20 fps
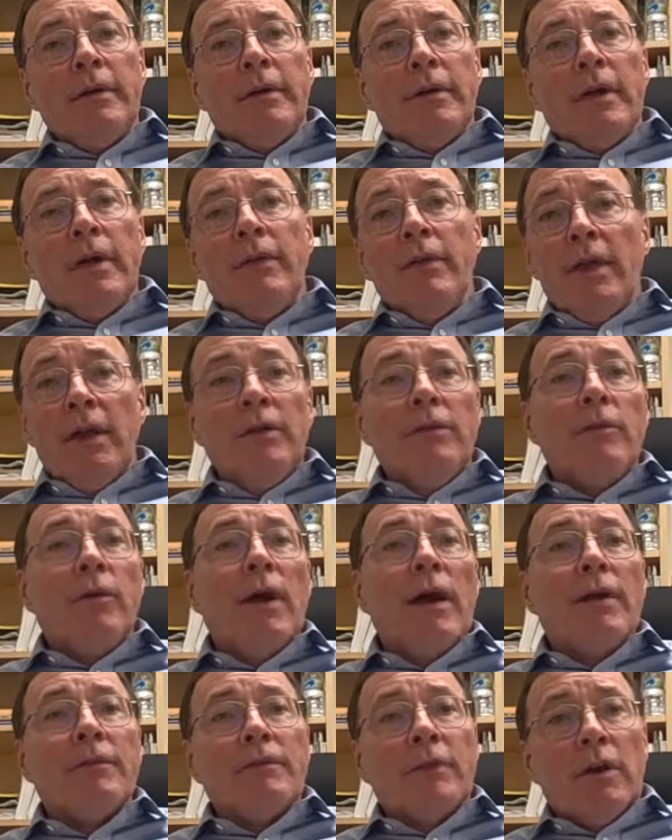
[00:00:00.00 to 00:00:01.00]
And then you
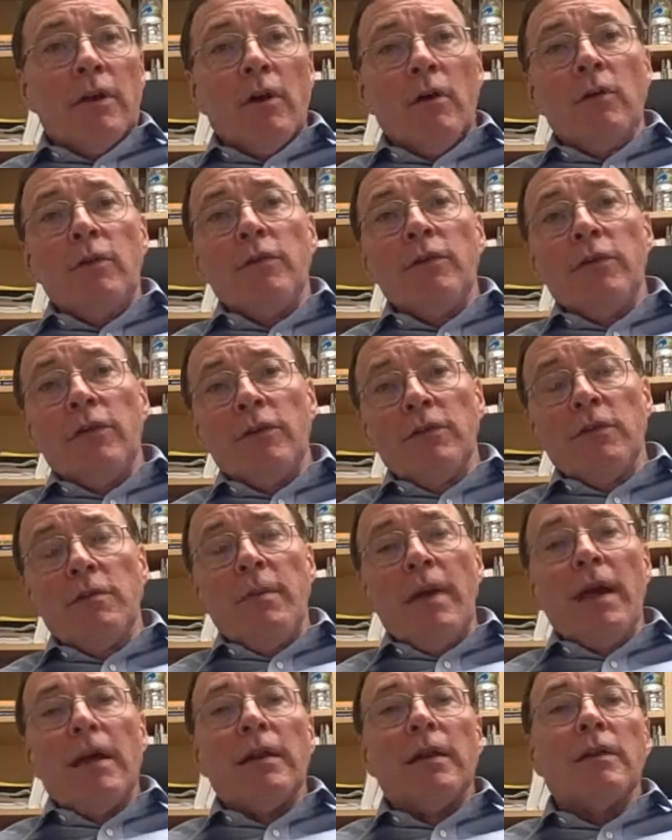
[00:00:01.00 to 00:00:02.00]
have to go
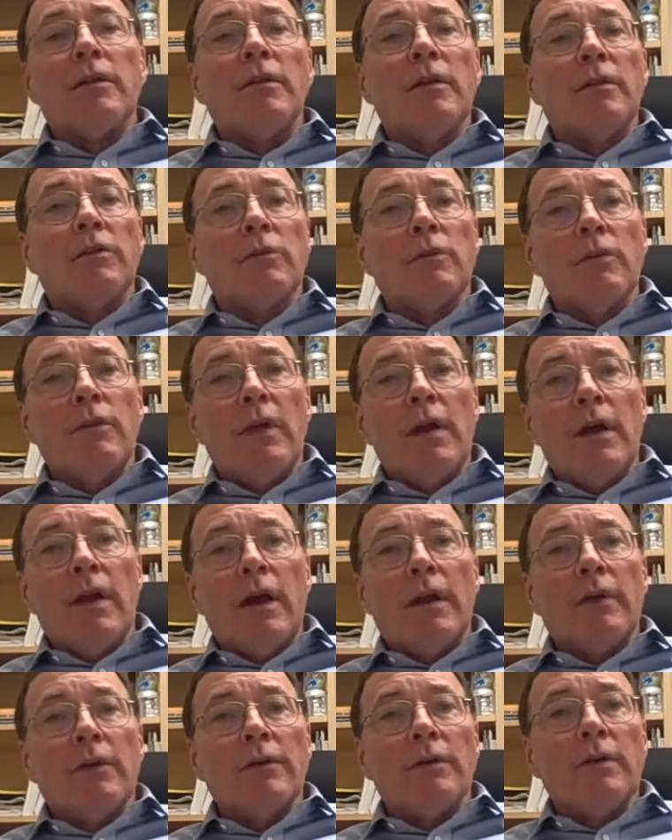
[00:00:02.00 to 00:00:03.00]
systematically through the
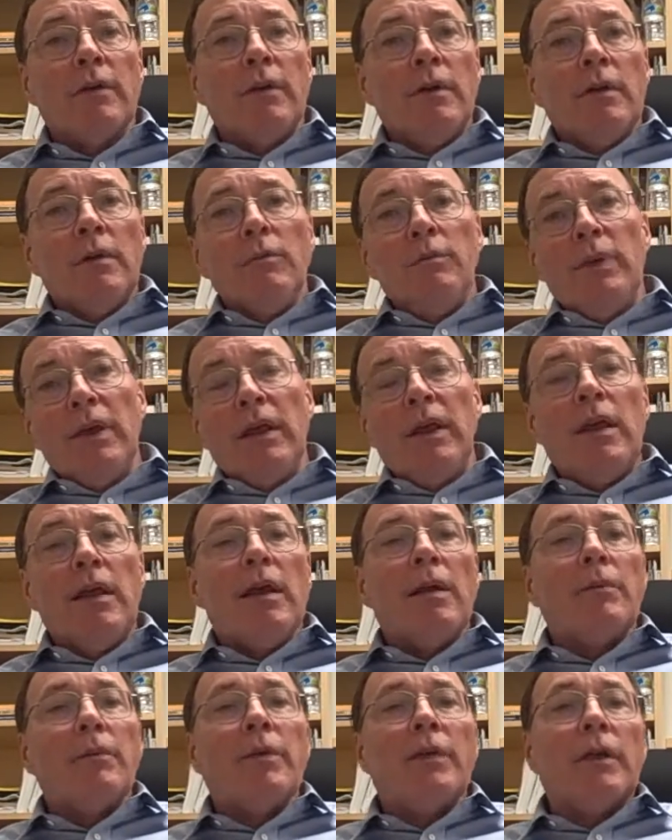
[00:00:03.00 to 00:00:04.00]
aisles,
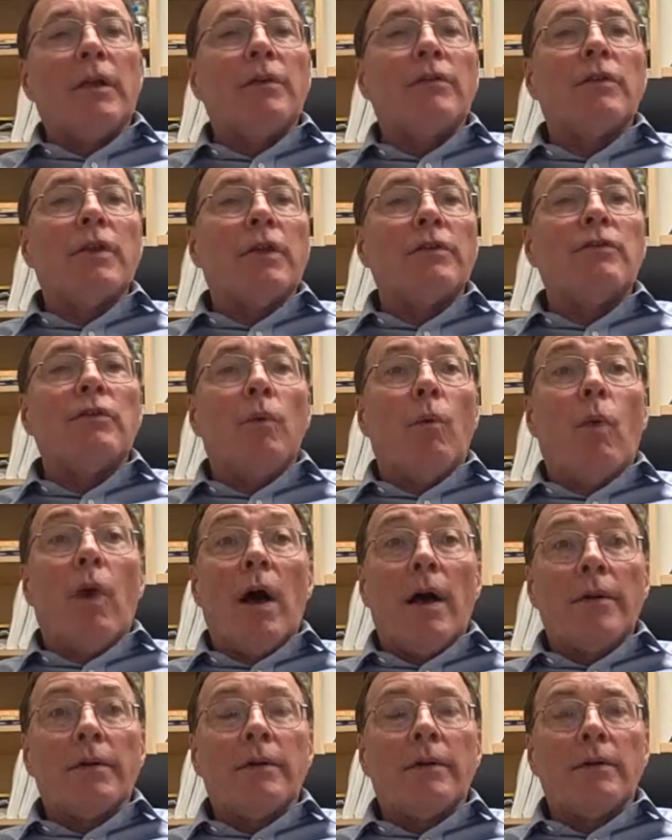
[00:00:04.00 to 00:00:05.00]
picking up things that you
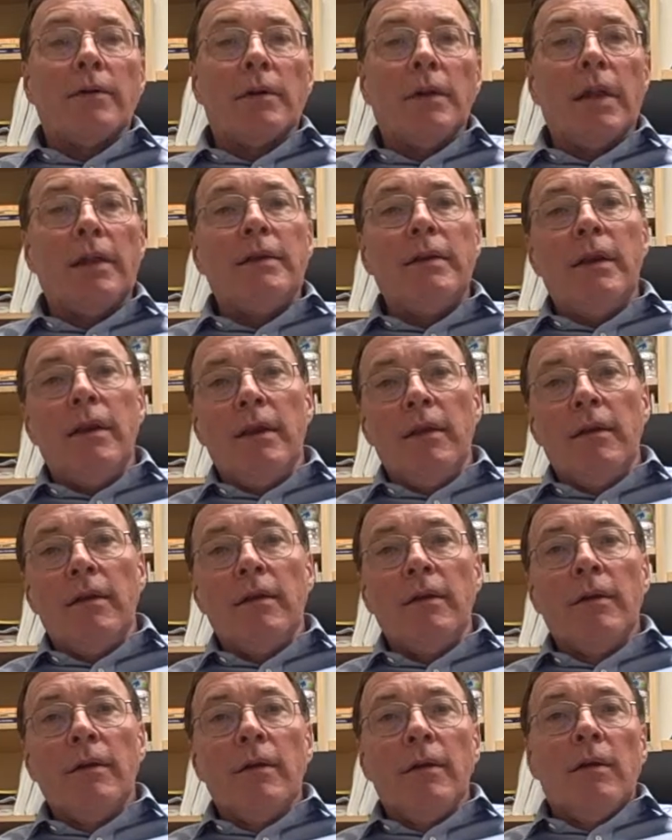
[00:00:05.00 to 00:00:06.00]
want and need,
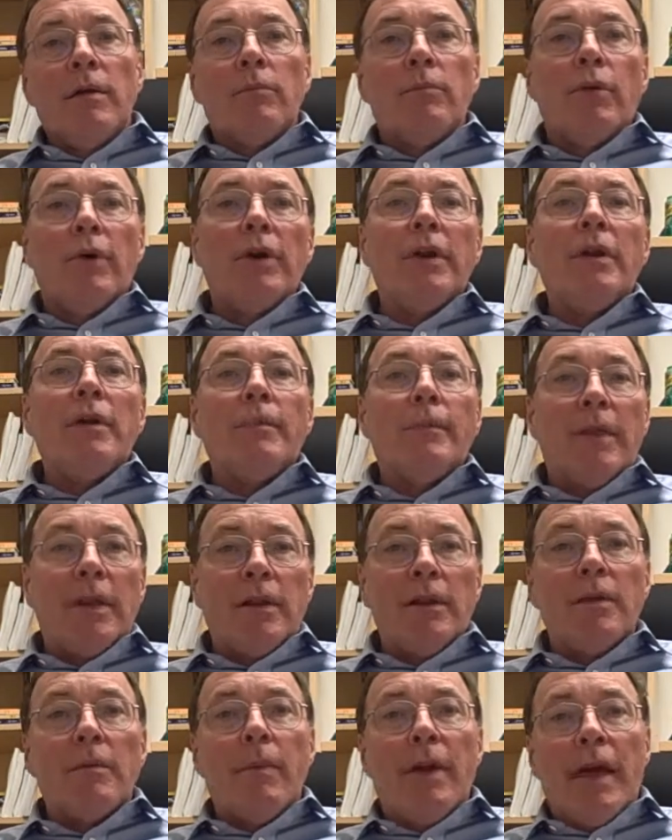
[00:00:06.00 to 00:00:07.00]
putting them
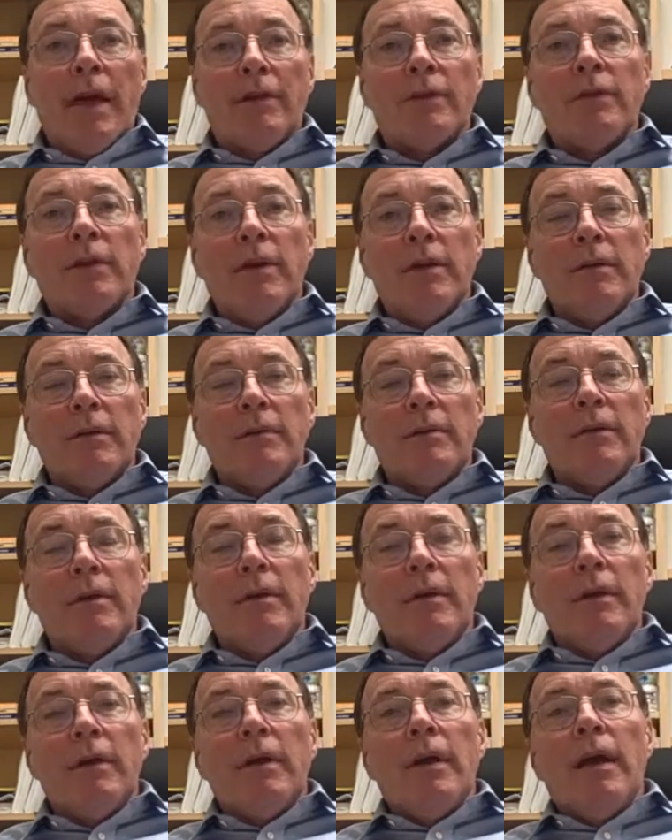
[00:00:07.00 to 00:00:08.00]
in the basket,
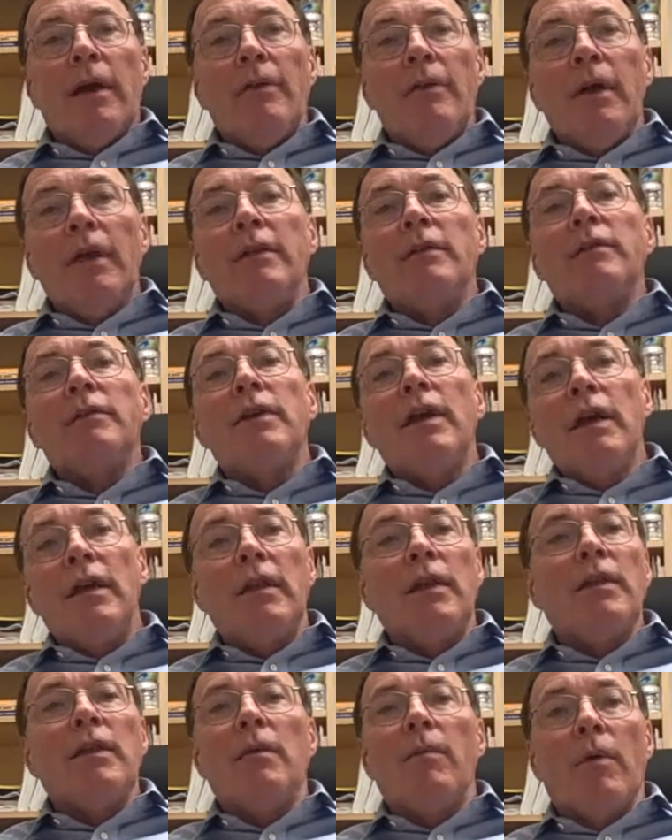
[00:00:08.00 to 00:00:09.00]
and then
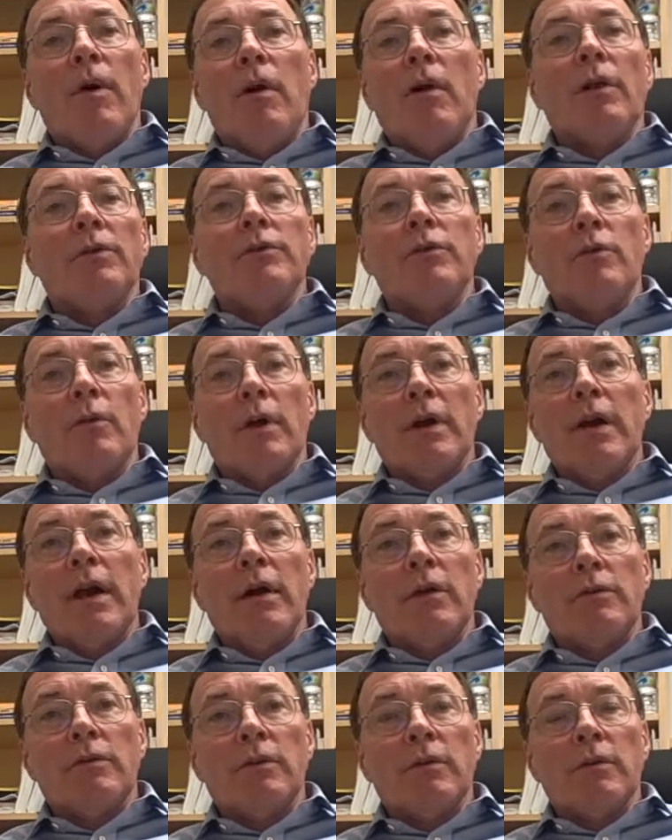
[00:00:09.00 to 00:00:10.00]
taking them all to a
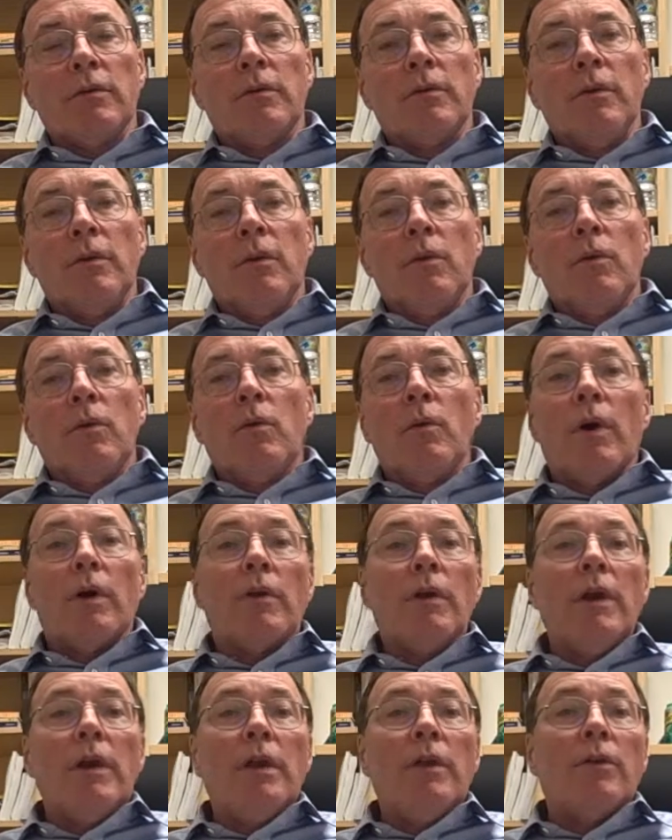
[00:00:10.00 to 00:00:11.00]
counter where
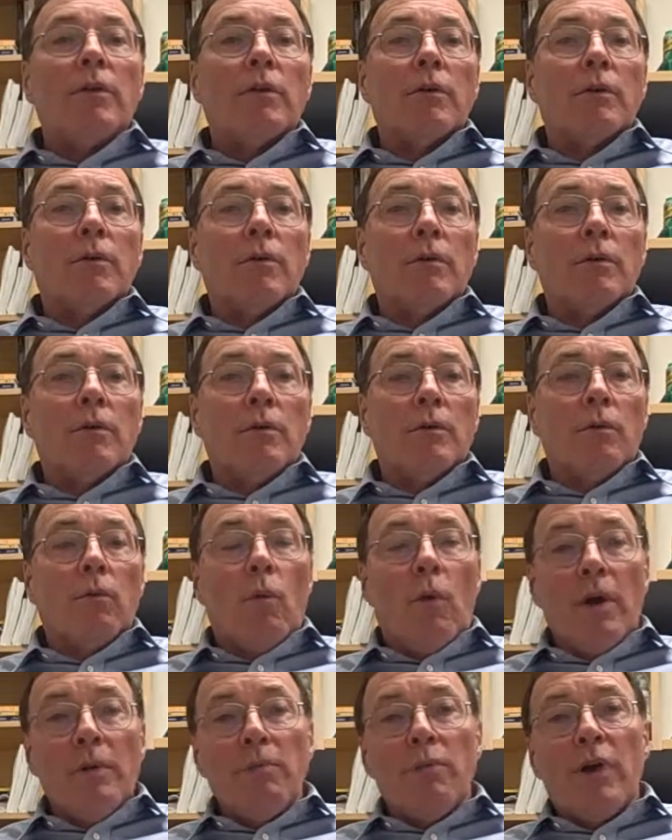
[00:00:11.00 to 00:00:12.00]
either
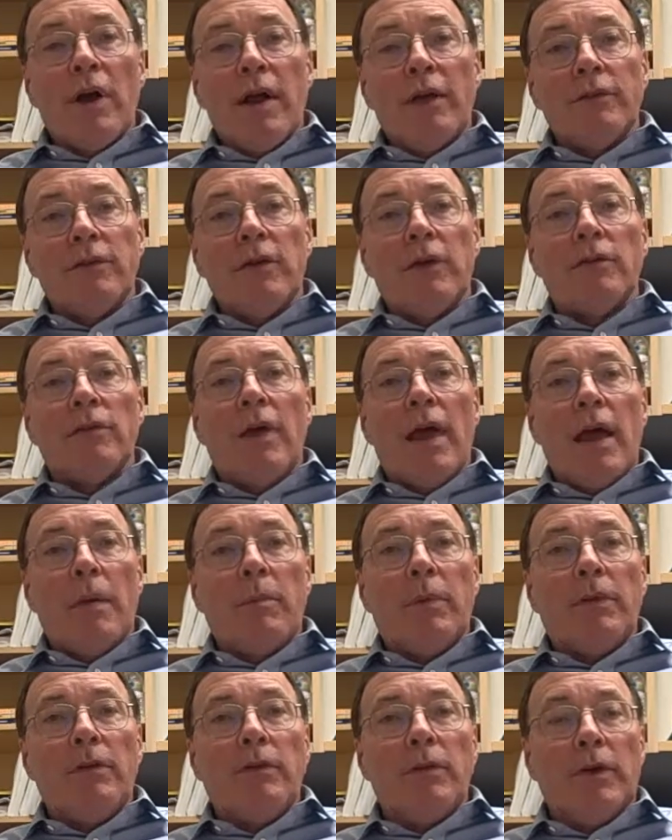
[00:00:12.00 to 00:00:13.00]
one process
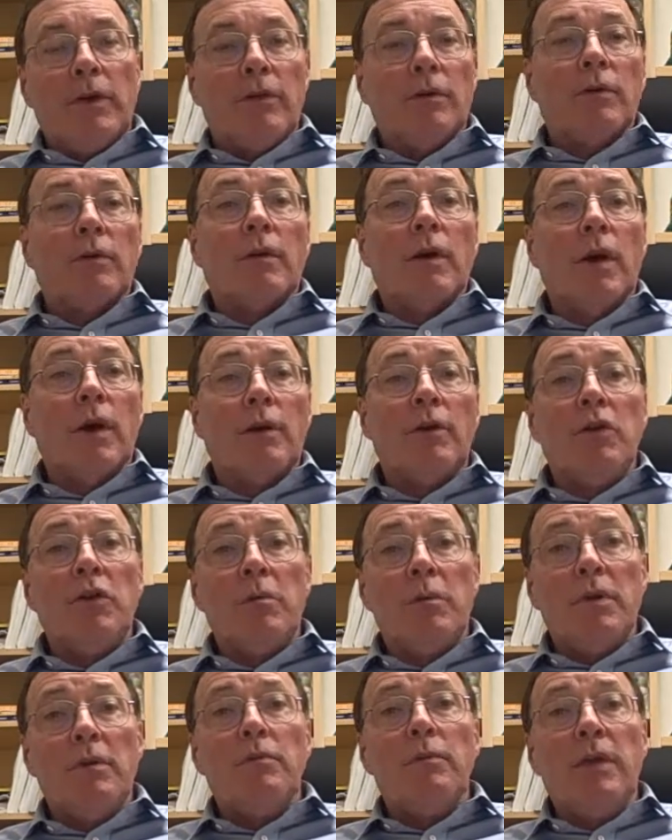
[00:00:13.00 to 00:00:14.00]
happens, either a
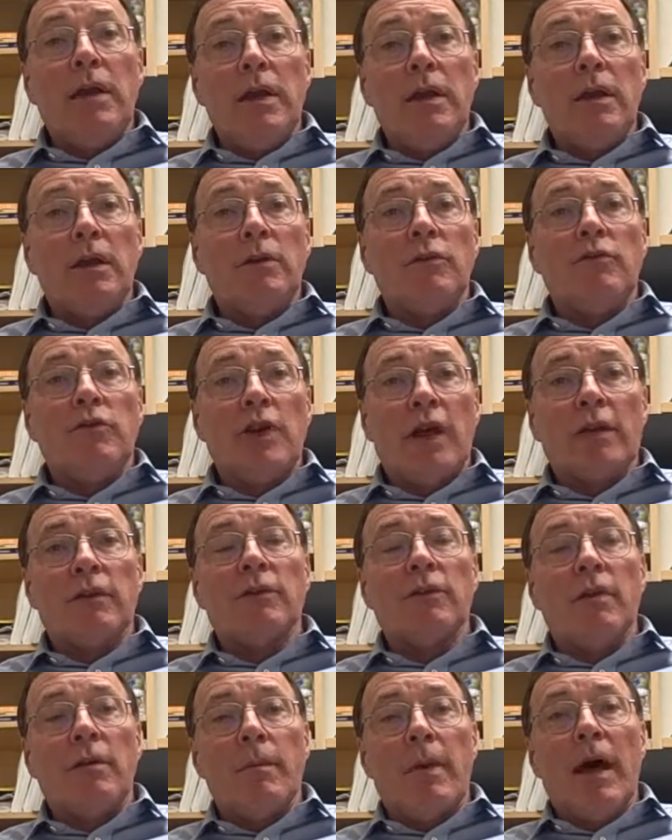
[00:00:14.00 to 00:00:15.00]
human being
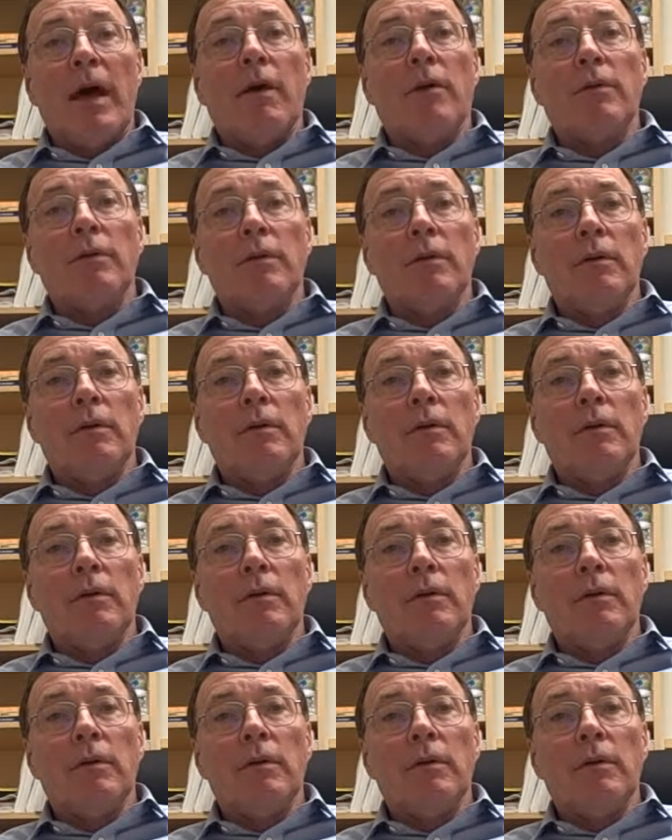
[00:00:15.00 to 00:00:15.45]
checks them out,